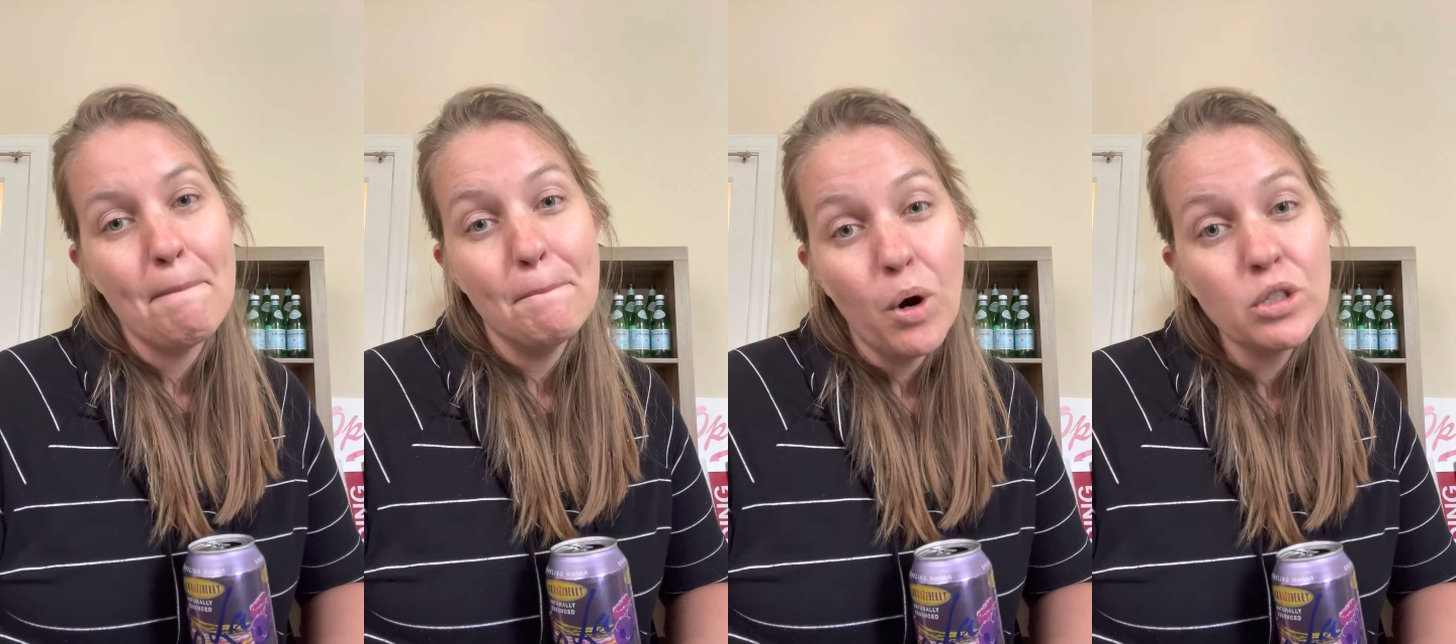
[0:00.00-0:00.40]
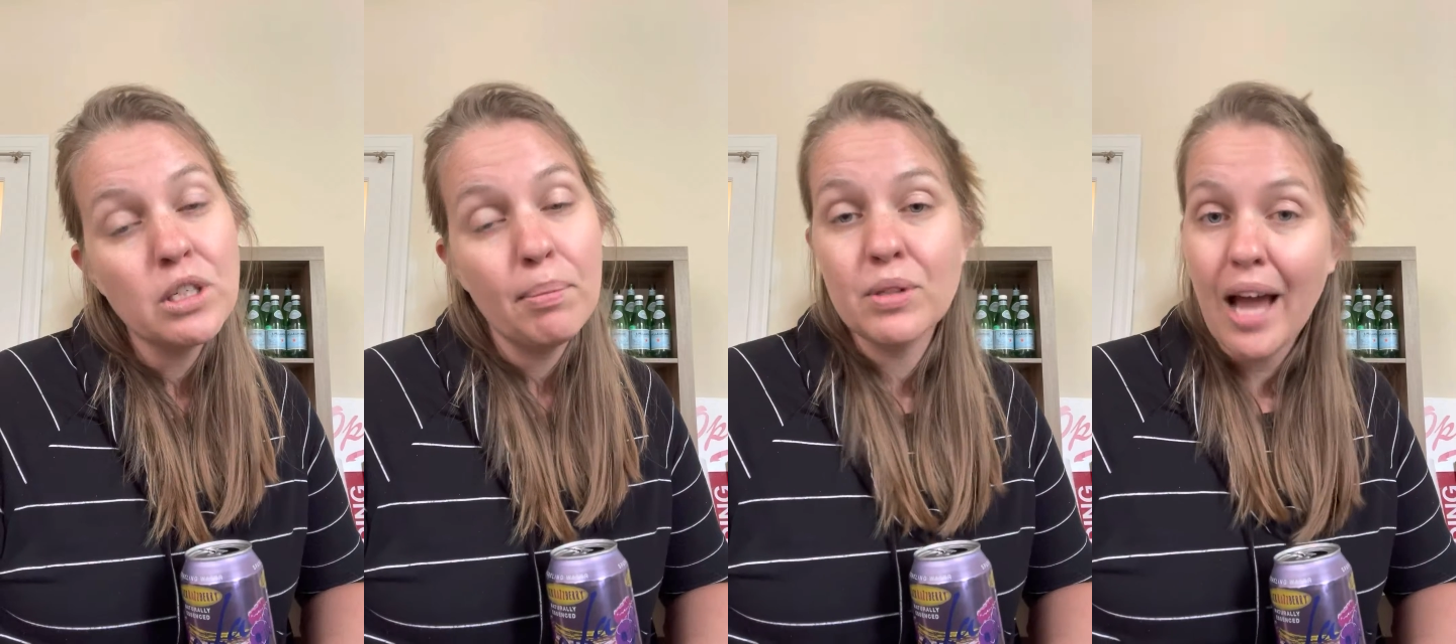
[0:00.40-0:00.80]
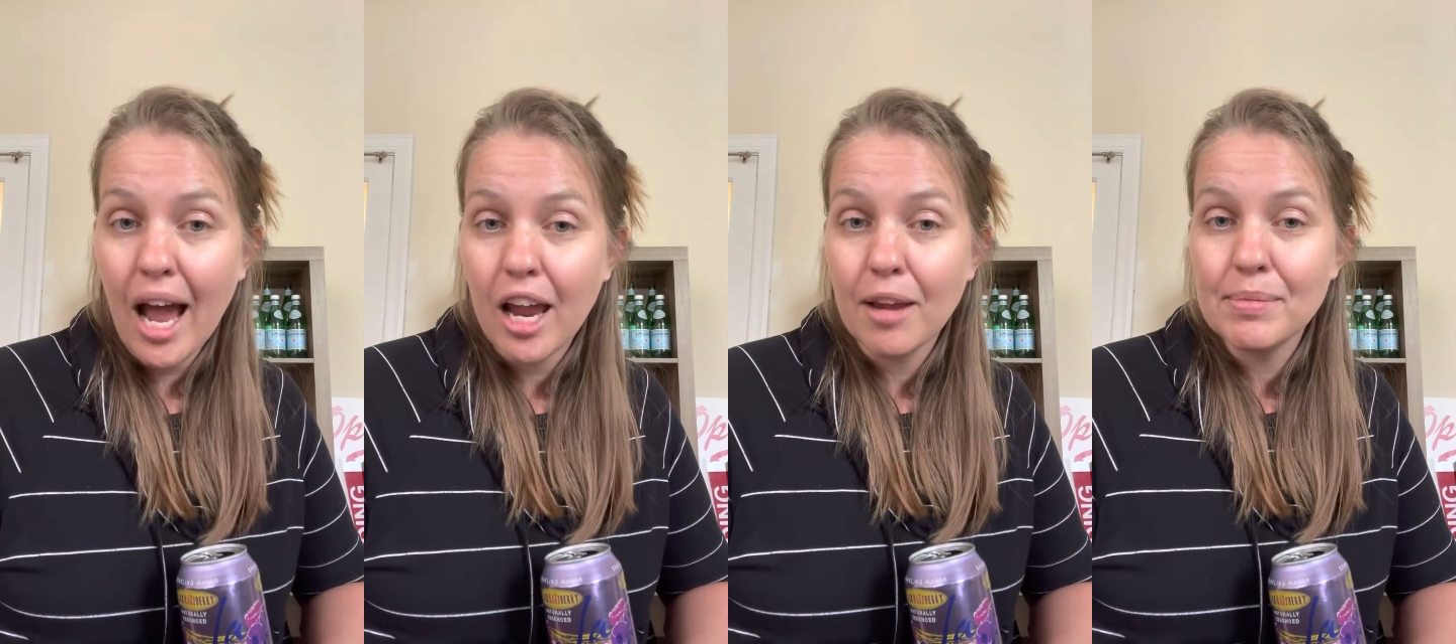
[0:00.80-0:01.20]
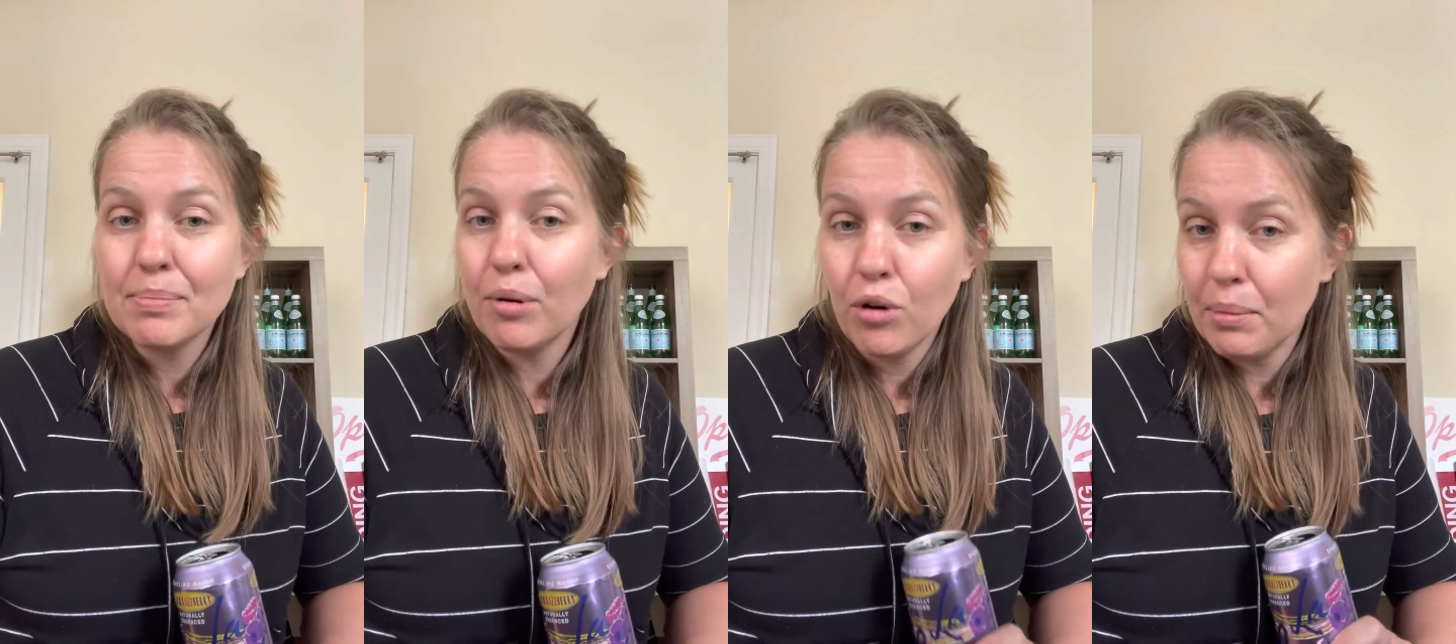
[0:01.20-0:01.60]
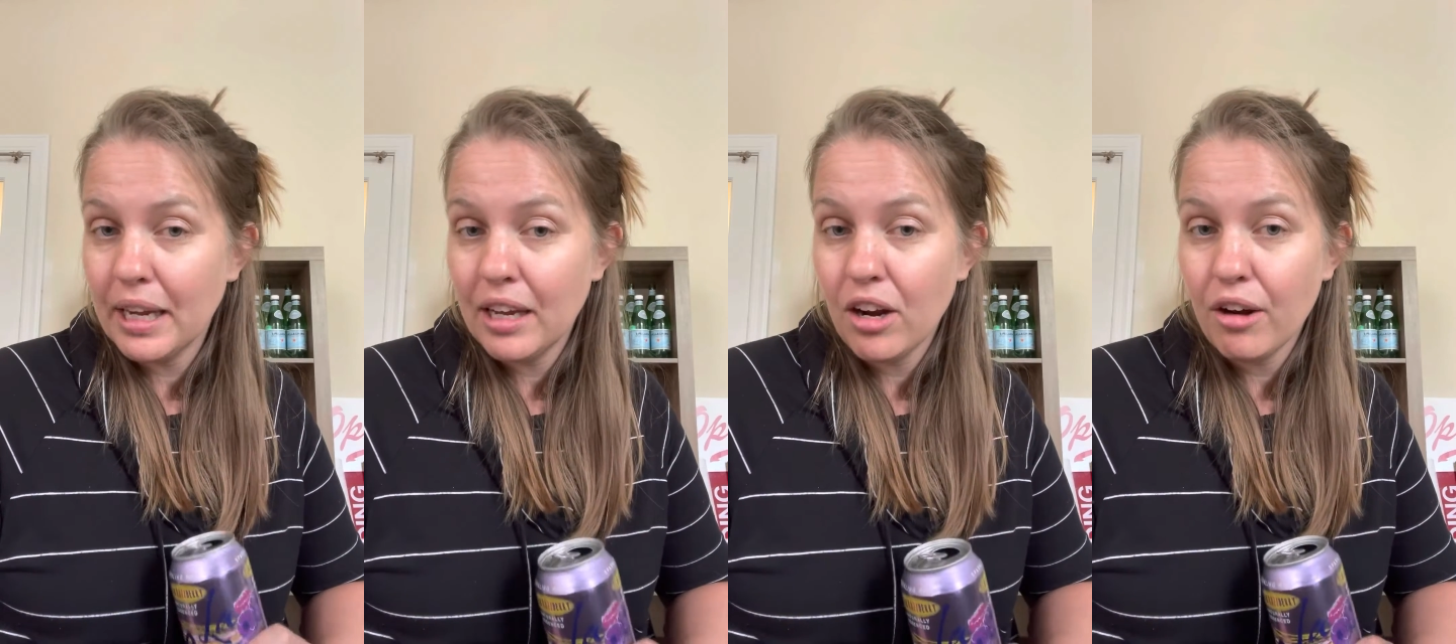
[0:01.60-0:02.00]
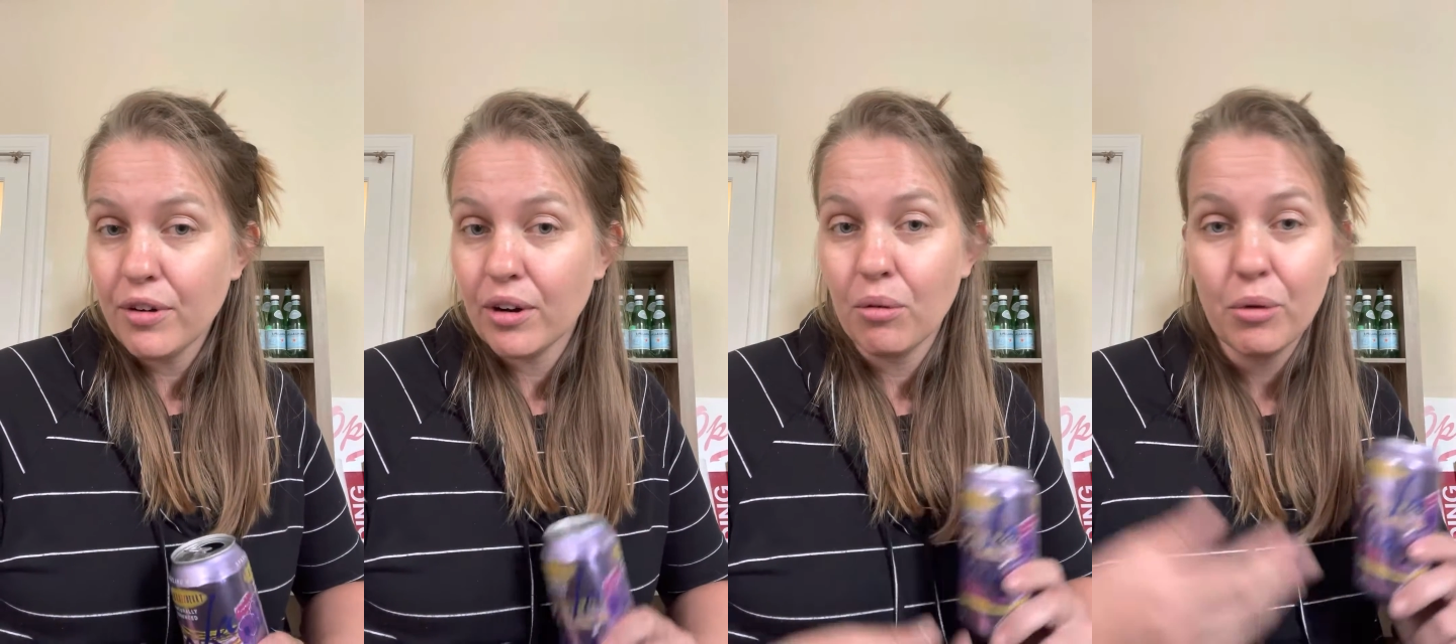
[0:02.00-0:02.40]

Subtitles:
multiple times before making an offer,